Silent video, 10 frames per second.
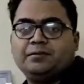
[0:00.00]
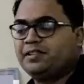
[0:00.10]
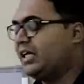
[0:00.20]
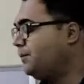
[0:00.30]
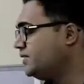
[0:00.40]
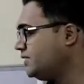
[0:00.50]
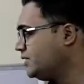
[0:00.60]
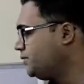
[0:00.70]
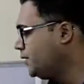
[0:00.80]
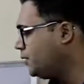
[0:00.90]
What happens
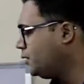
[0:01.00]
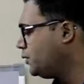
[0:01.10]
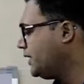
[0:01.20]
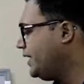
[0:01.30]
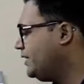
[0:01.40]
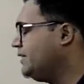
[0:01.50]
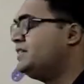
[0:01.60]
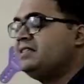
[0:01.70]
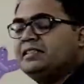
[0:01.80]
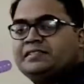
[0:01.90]
is we all know that
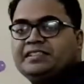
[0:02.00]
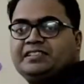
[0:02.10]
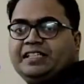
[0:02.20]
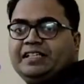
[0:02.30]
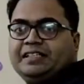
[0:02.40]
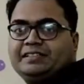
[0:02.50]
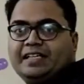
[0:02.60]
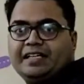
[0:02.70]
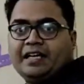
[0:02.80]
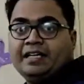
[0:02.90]
cysteine is
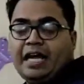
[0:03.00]
an